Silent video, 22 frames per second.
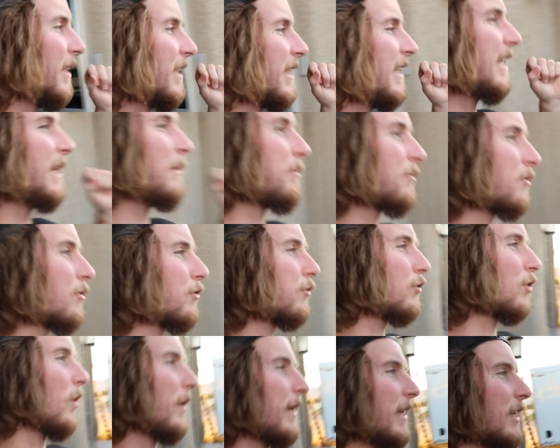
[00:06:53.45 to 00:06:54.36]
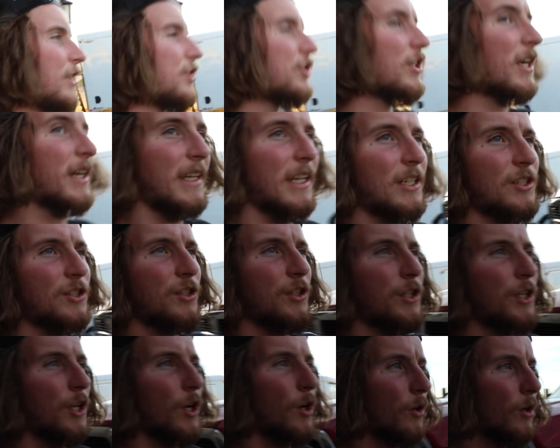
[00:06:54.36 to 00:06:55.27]
it keeps throwing a check
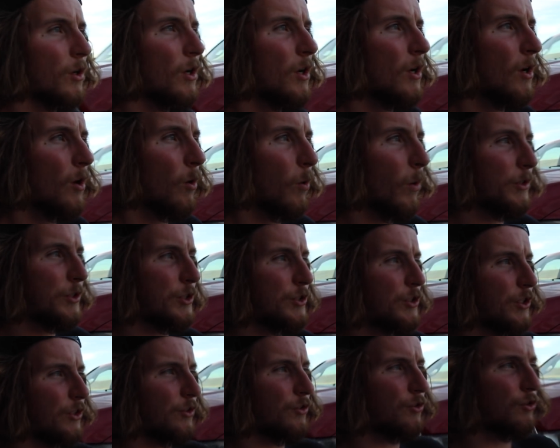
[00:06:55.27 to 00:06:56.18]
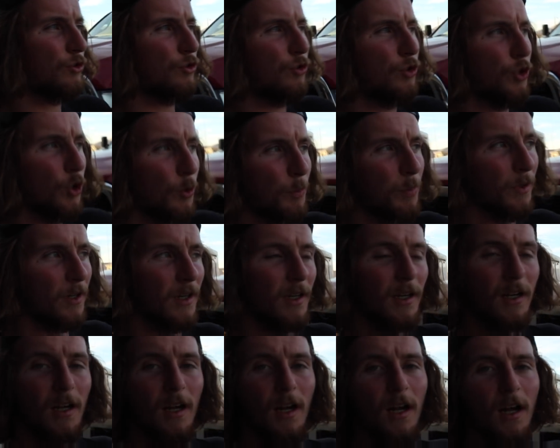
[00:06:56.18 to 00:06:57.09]
engine code, which is just
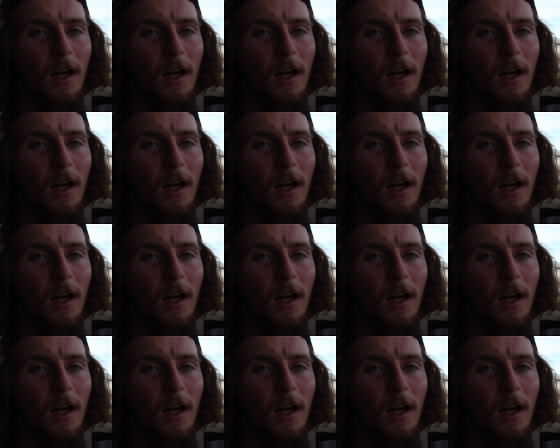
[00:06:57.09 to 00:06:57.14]
super